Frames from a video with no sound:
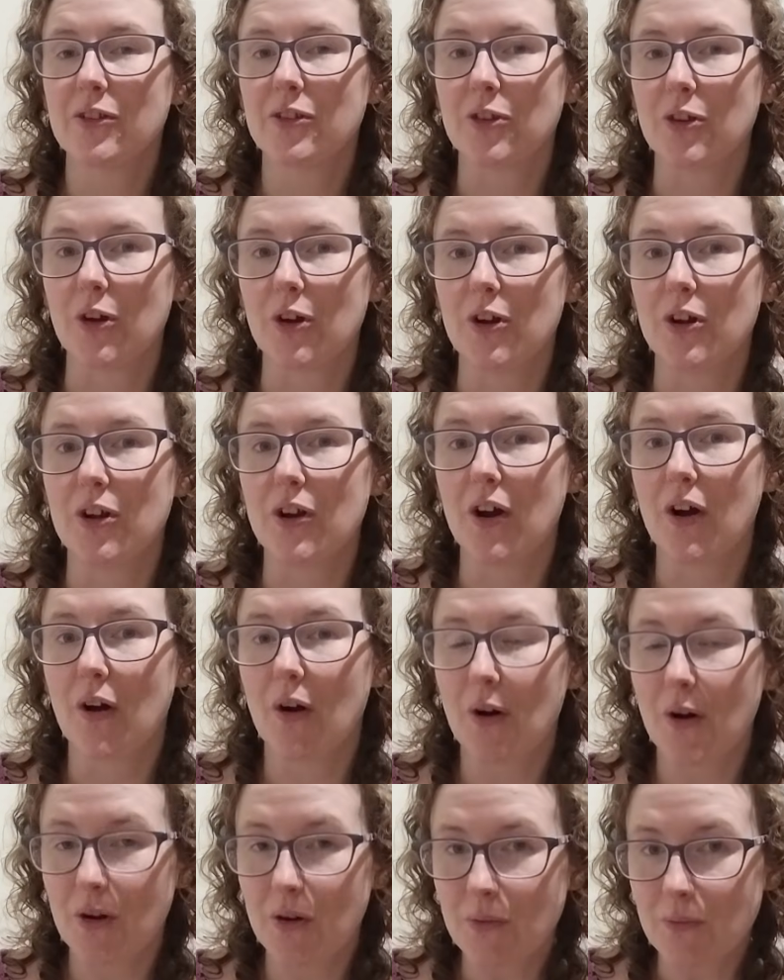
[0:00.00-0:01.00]
So
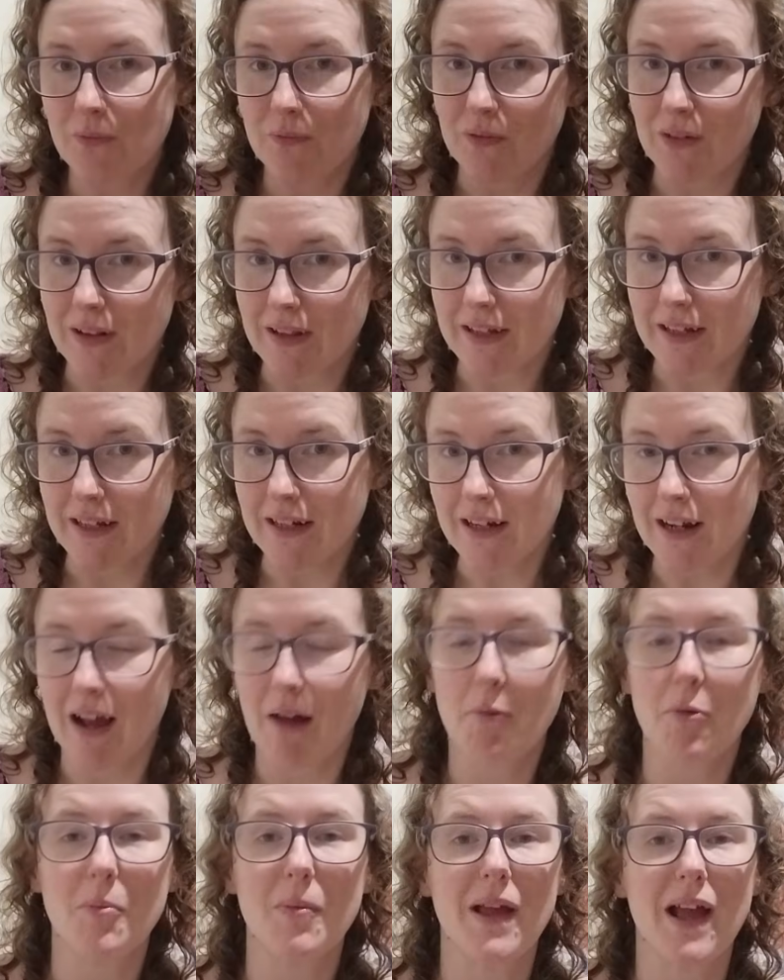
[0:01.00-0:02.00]
hopefully
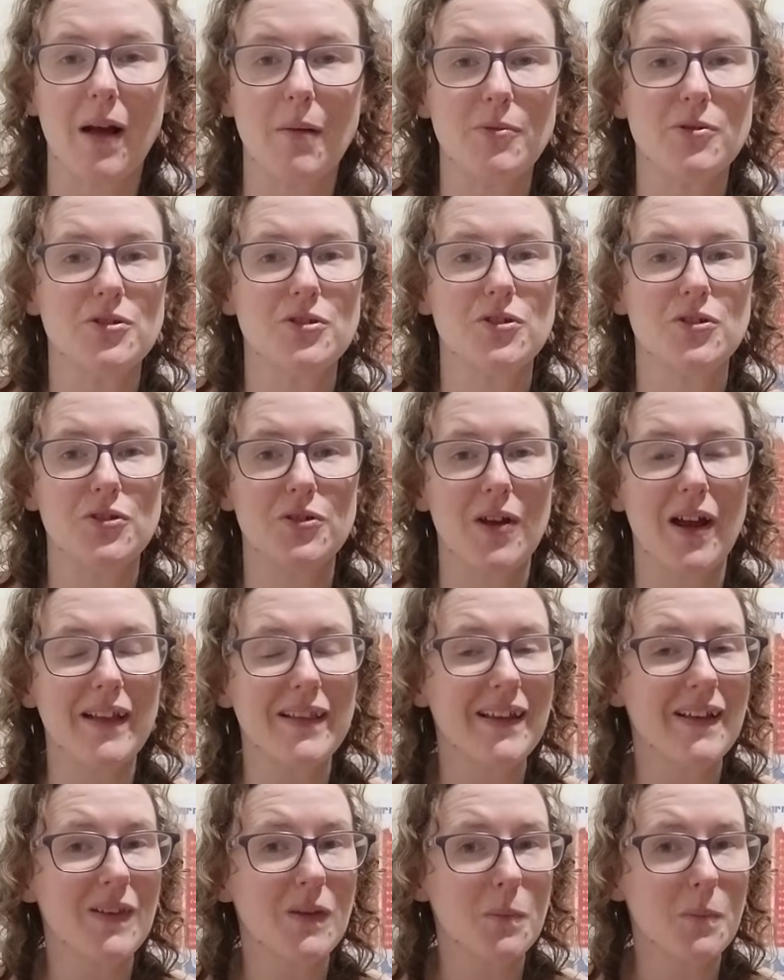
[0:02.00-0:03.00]
I will be able to
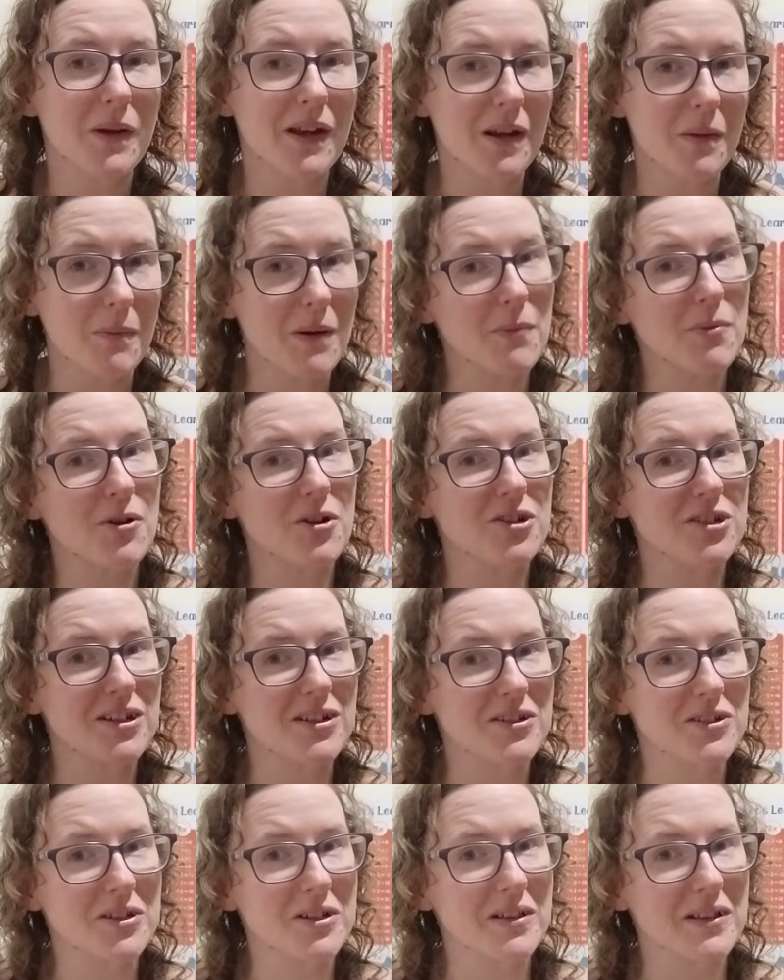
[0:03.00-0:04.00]
at least pick my
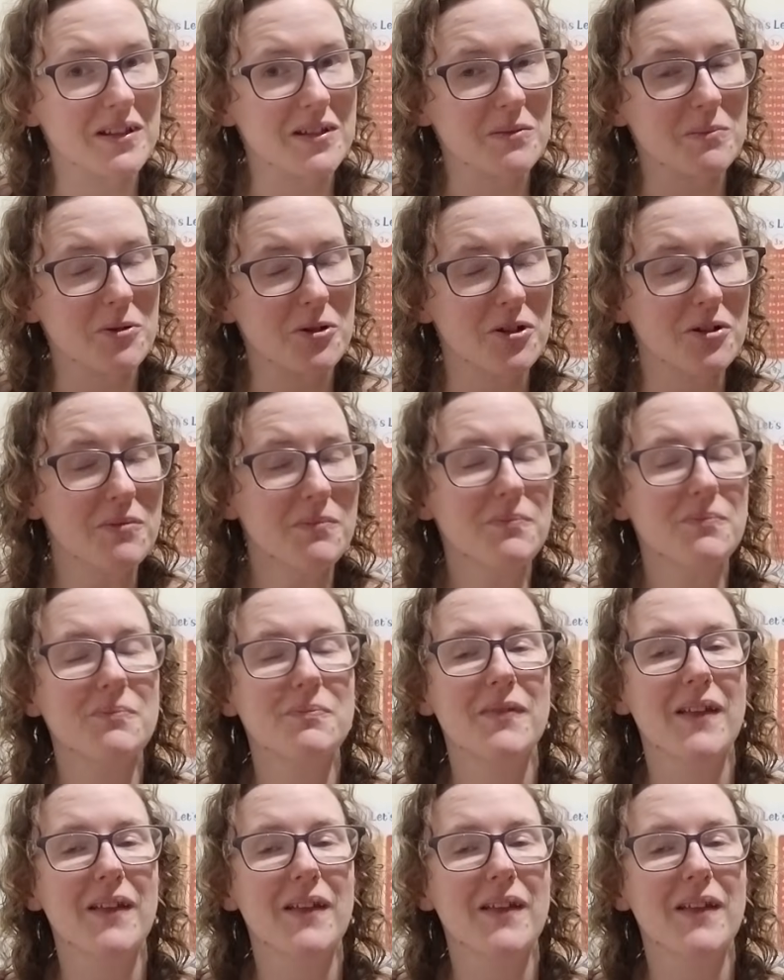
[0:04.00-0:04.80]
project early tomorrow